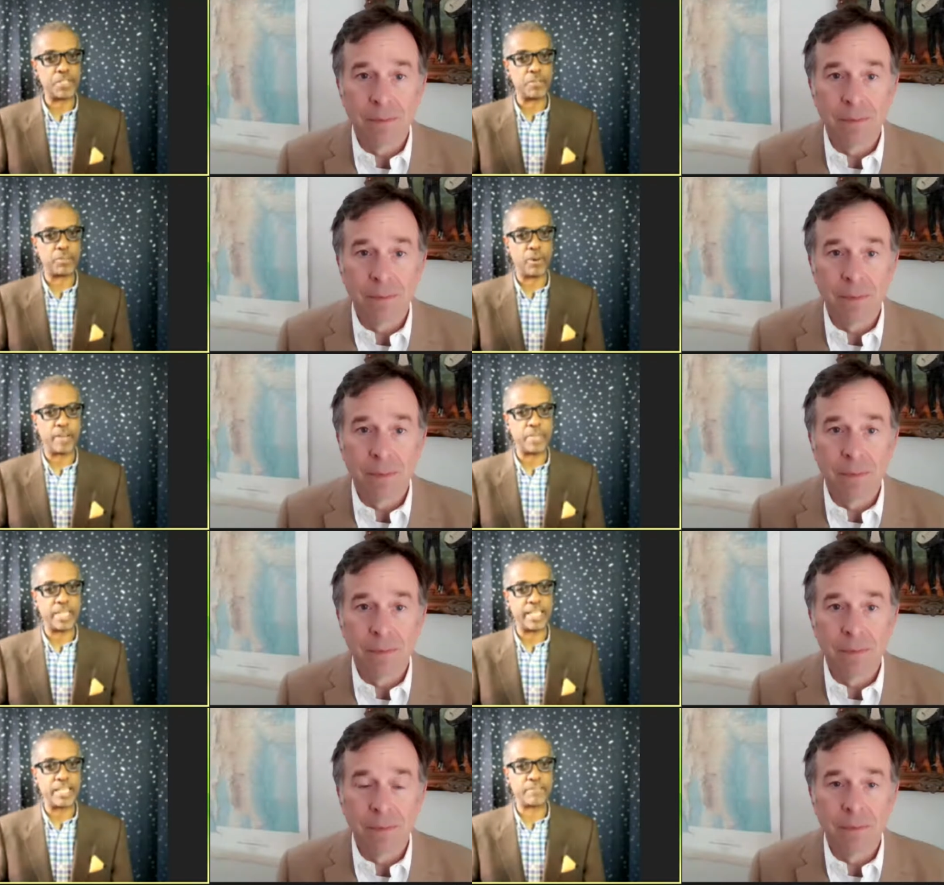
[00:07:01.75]
Speaker 1: to broadband
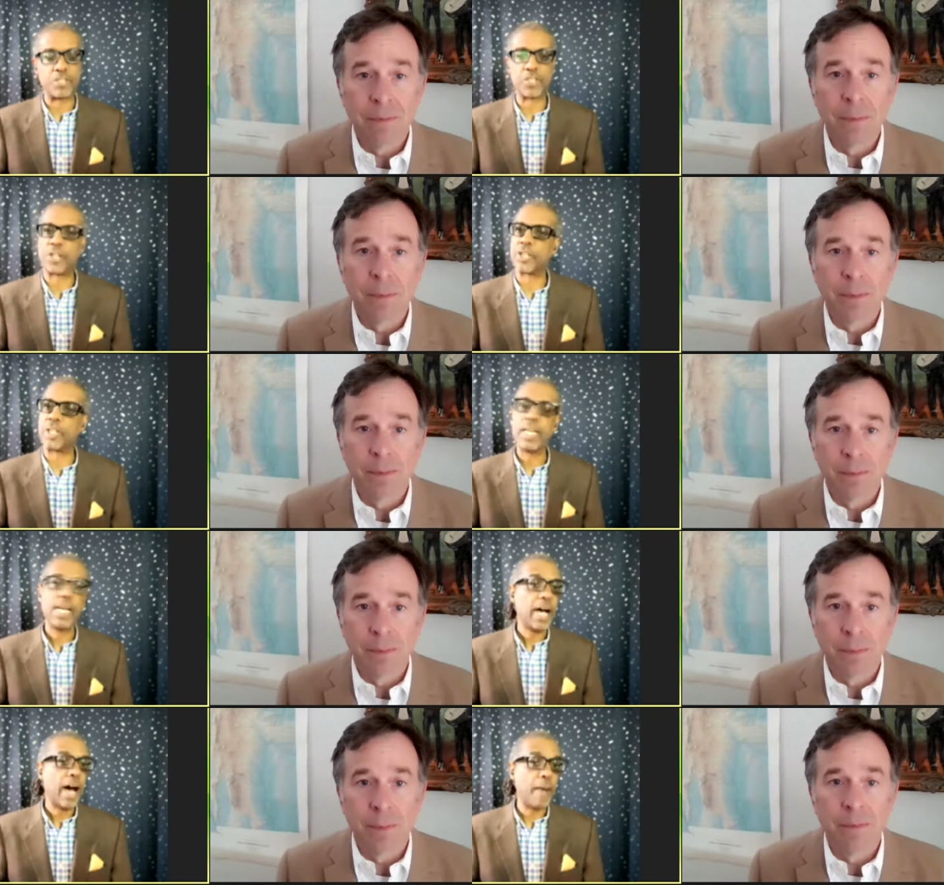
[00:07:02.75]
infrastructure.
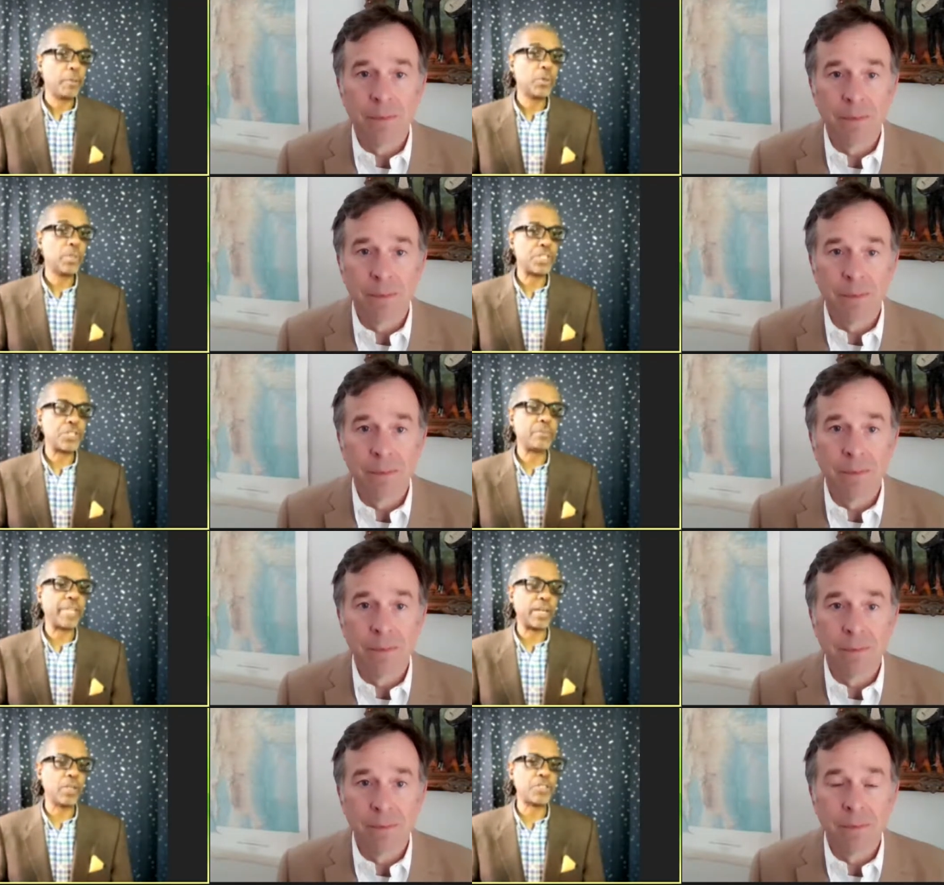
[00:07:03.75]
I'm going to assume that
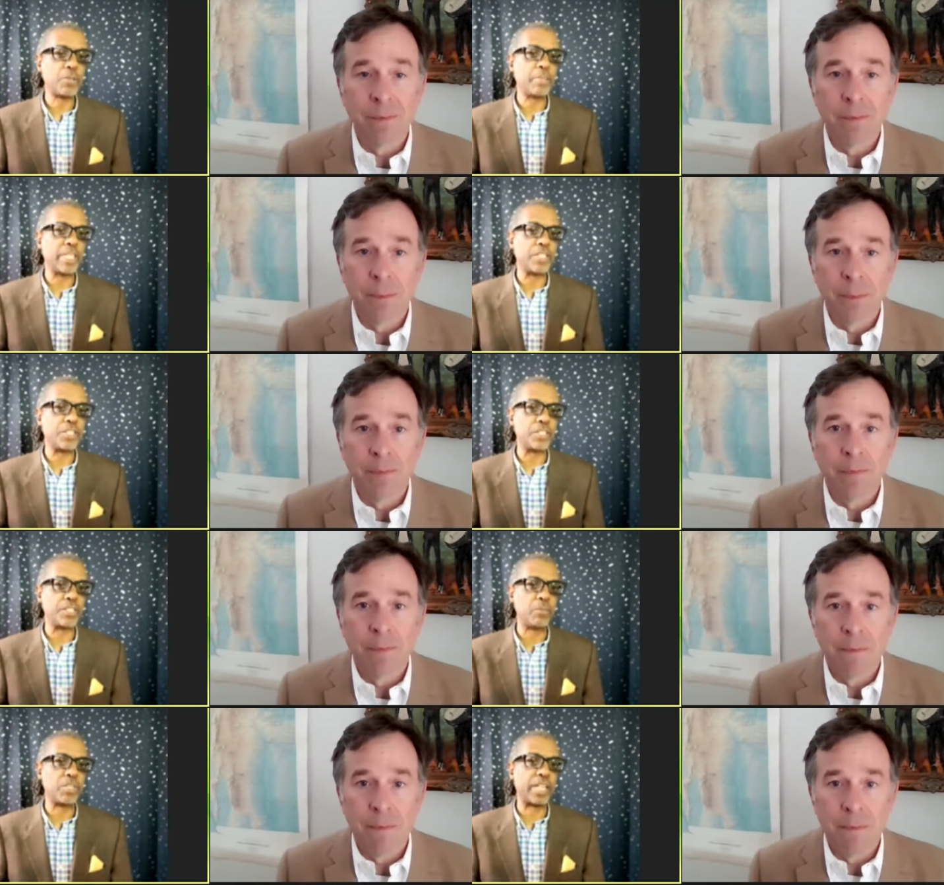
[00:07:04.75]
also means
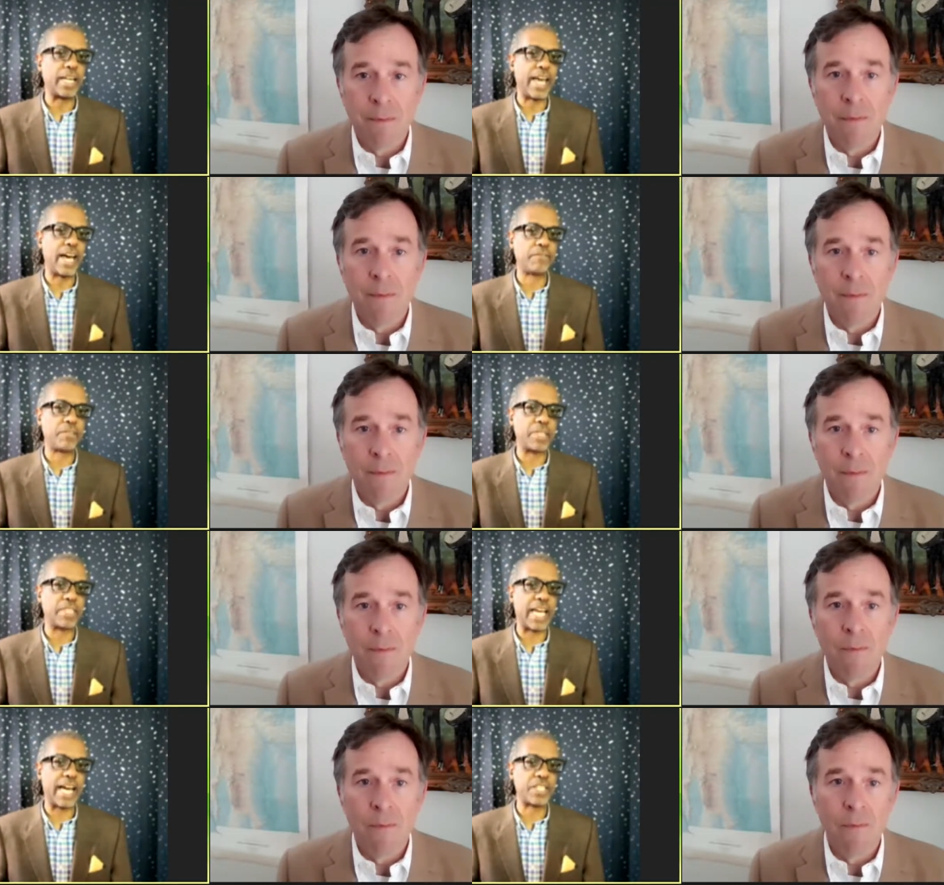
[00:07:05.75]
someone's going to have to be
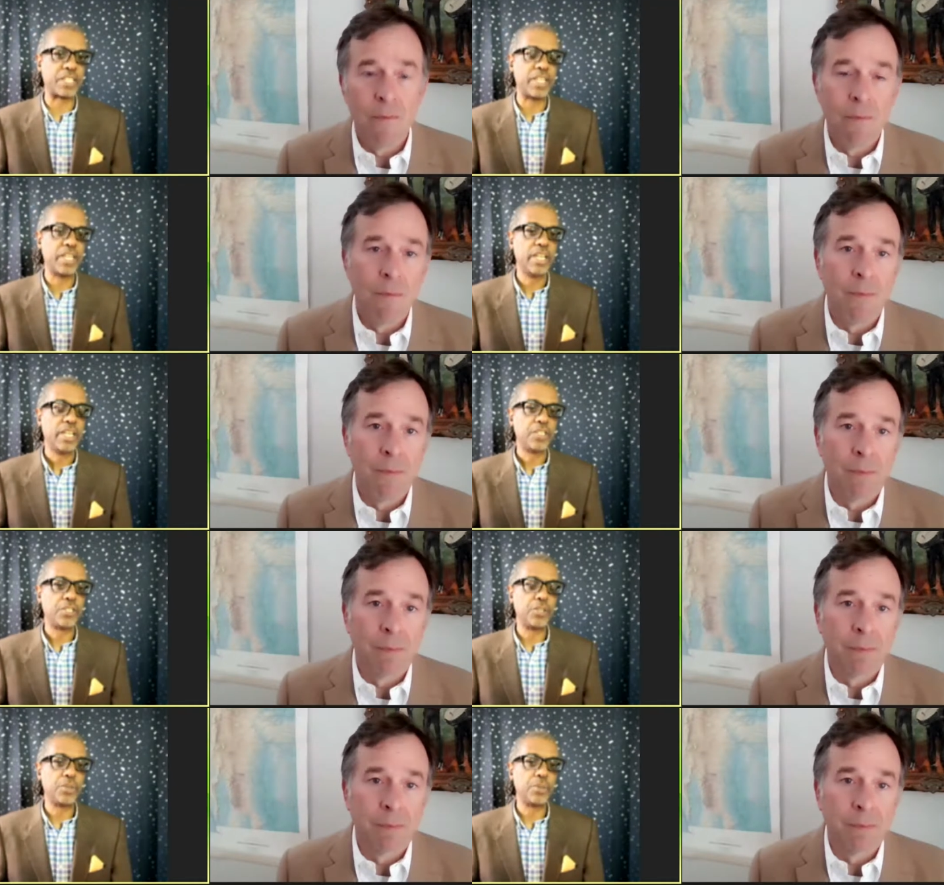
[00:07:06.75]
tasked
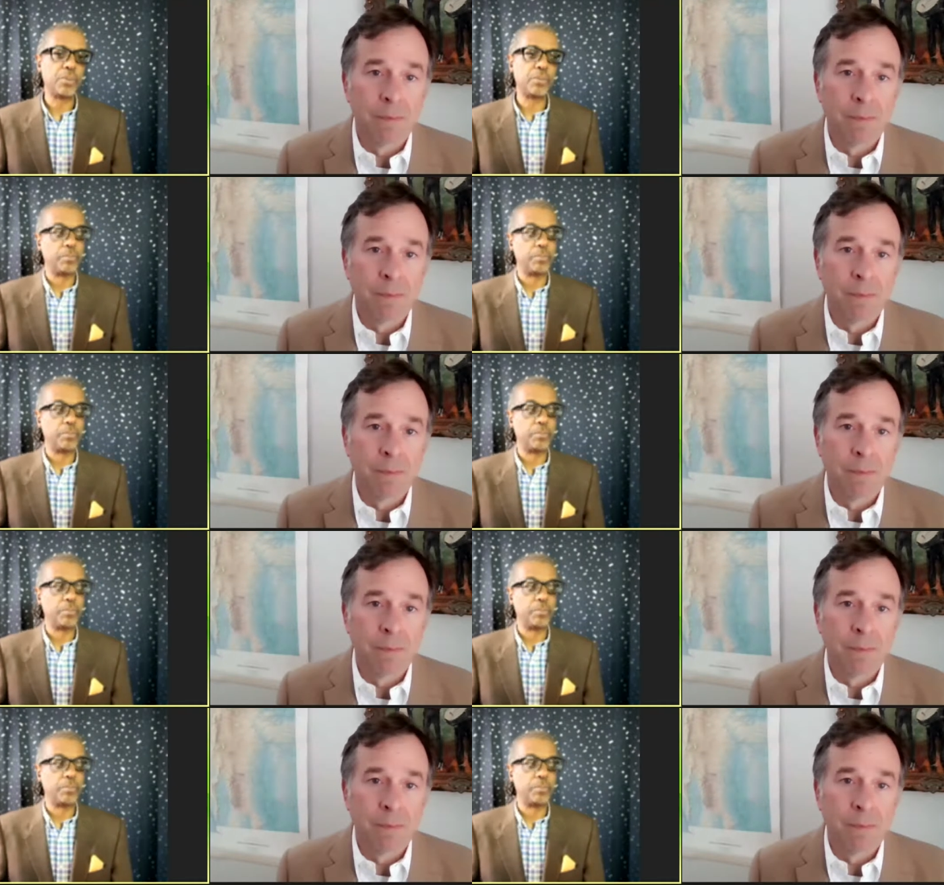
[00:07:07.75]
to